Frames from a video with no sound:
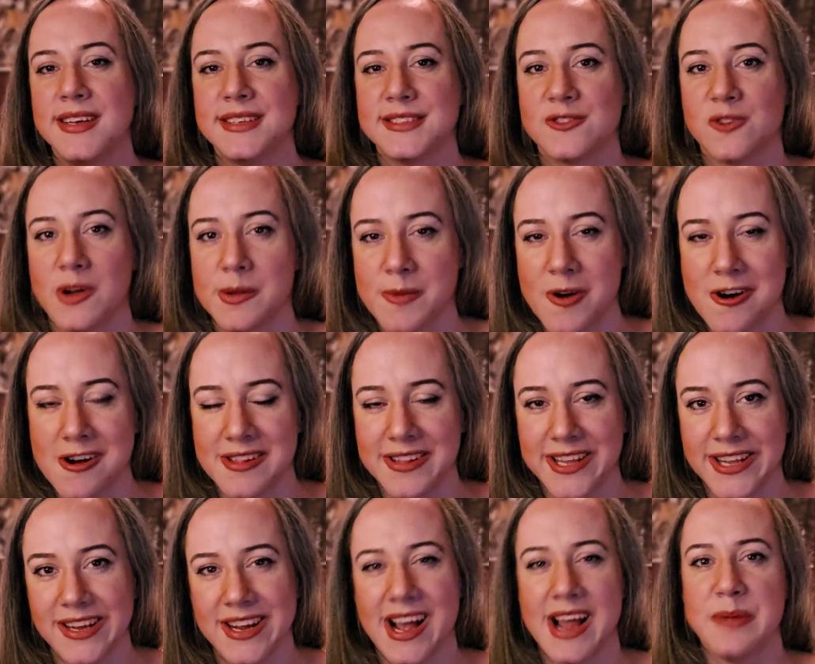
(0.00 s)
So I'm
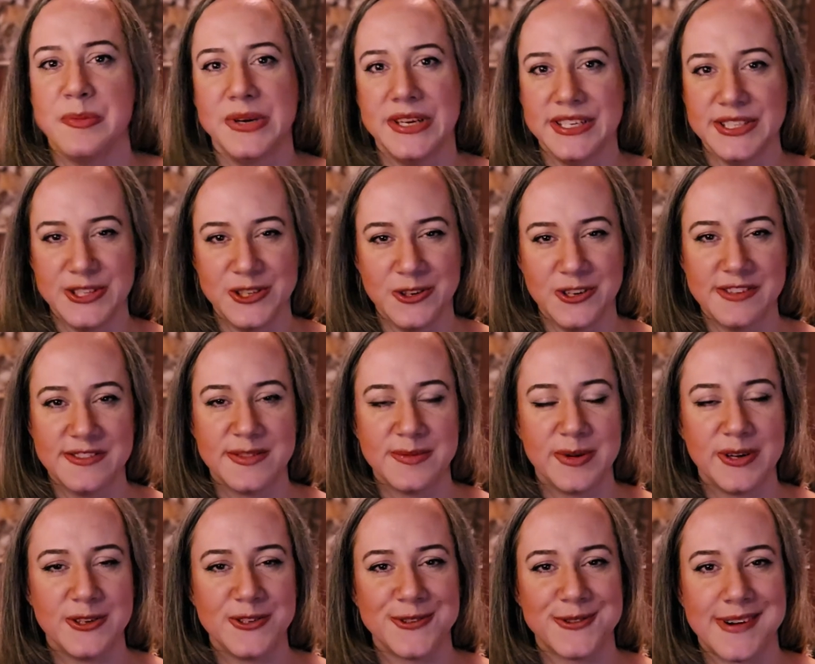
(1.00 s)
Holly. I'm an intuitive
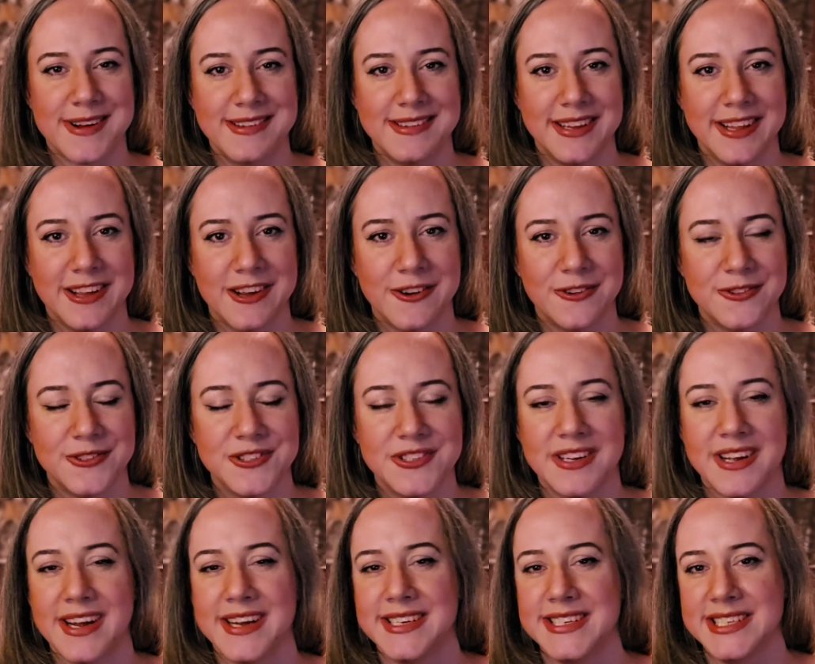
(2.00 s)
spirituality coach.
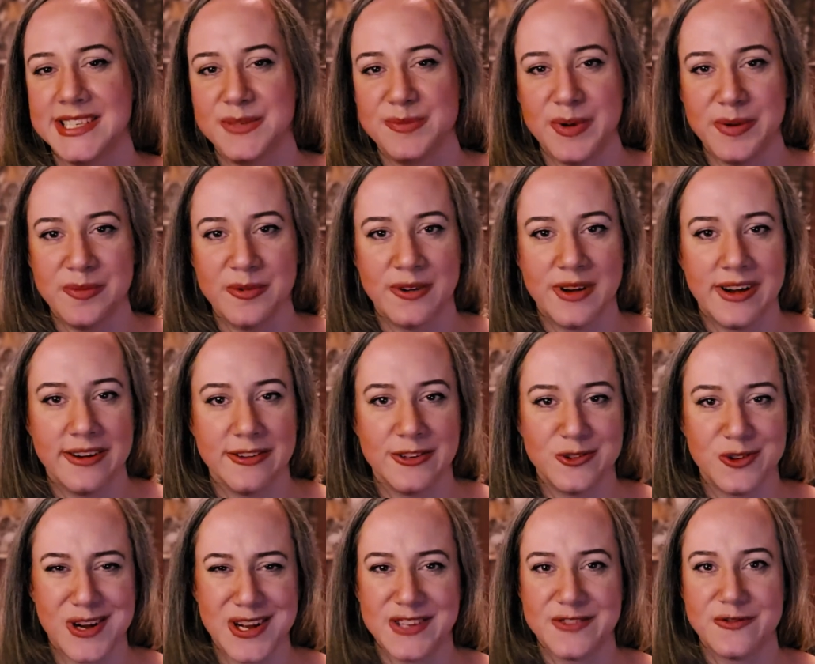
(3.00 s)
I teach people how to
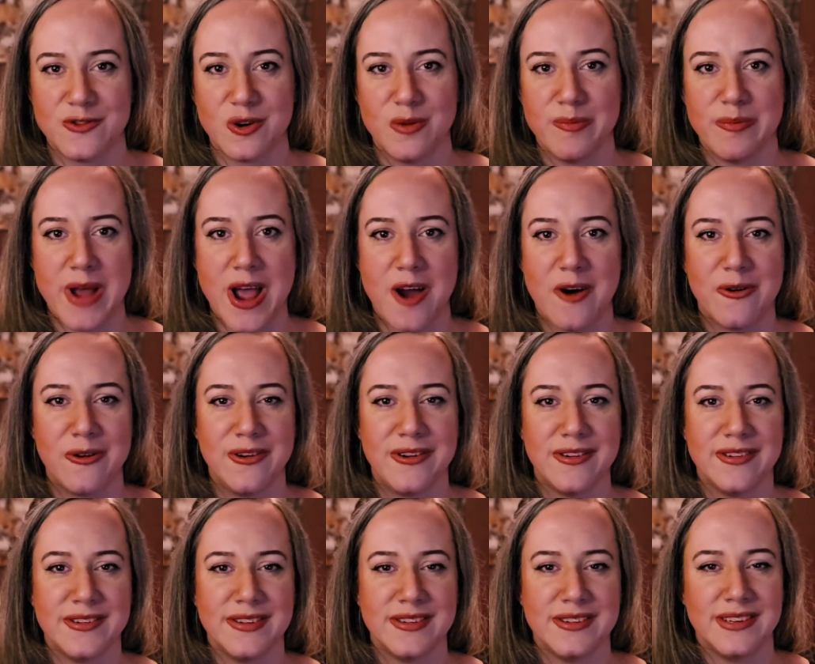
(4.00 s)
transform
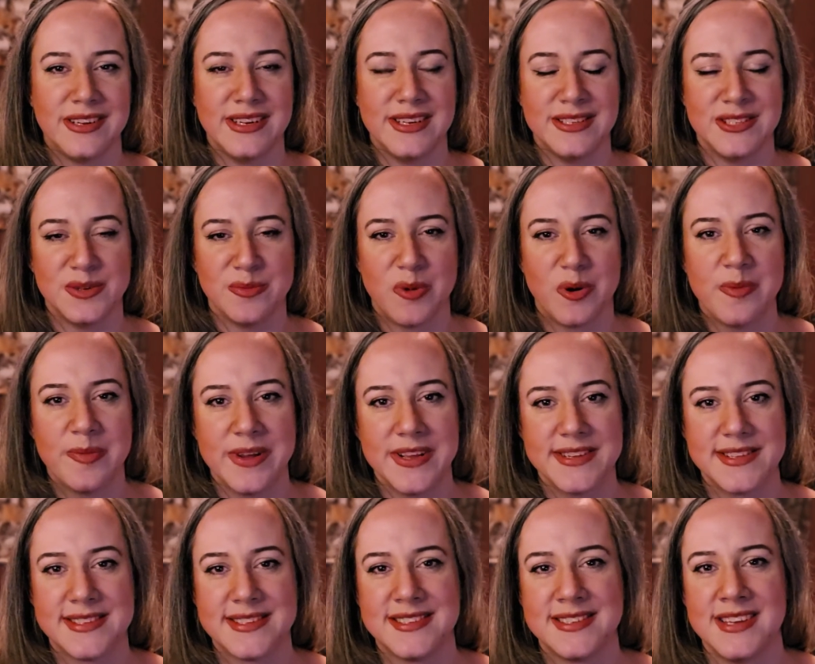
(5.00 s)
power to
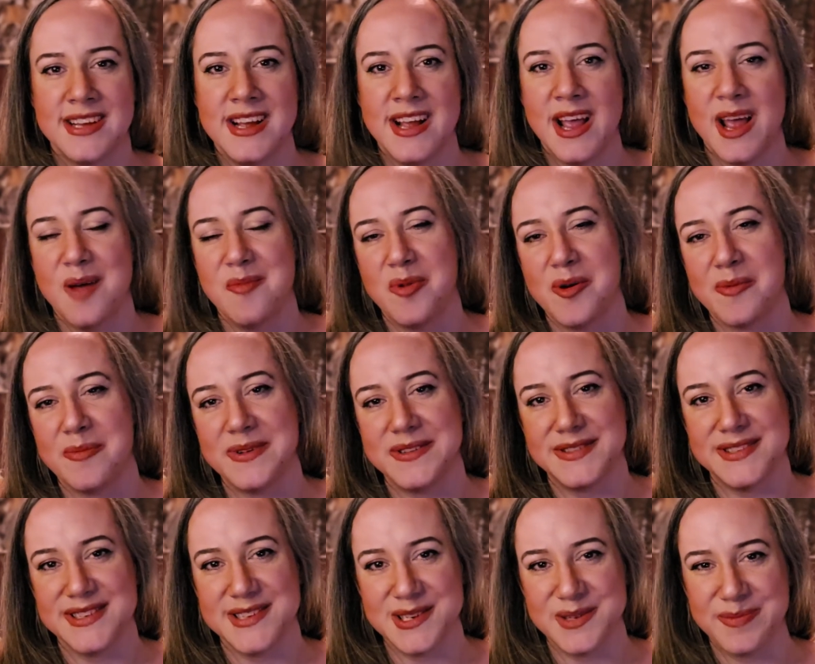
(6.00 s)
purpose and
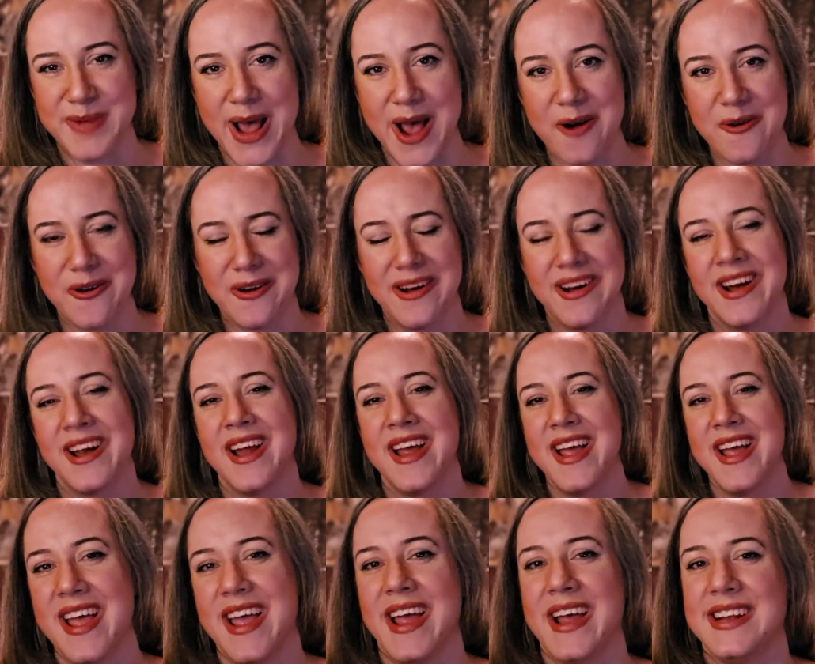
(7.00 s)
purpose into power,
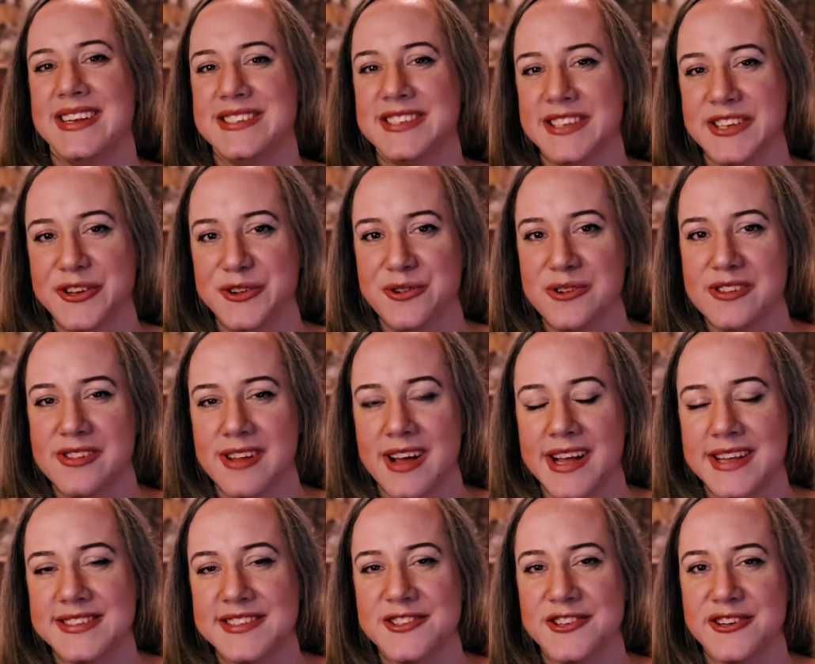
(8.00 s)
and to
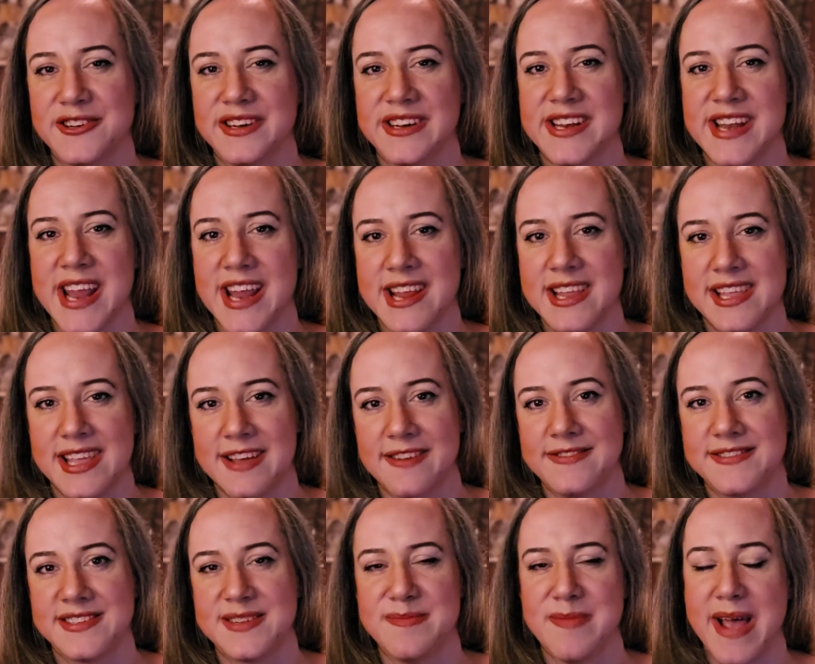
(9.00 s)
utilize your innate
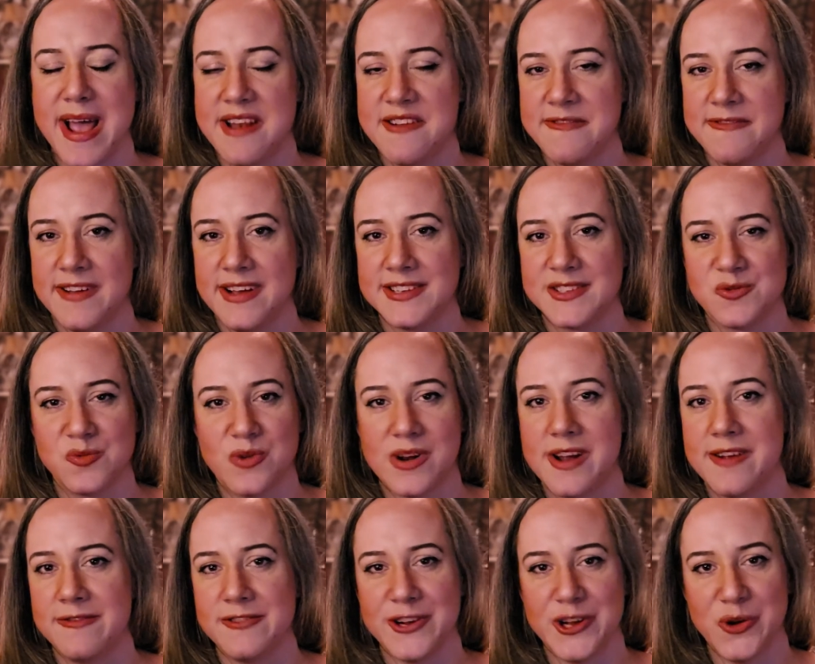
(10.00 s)
gifts to manifest
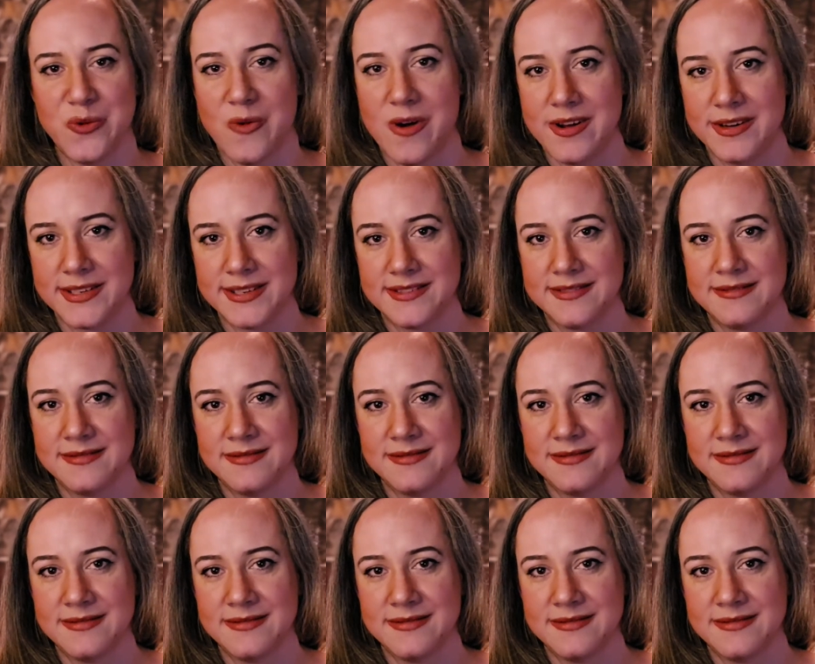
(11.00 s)
whatever you want.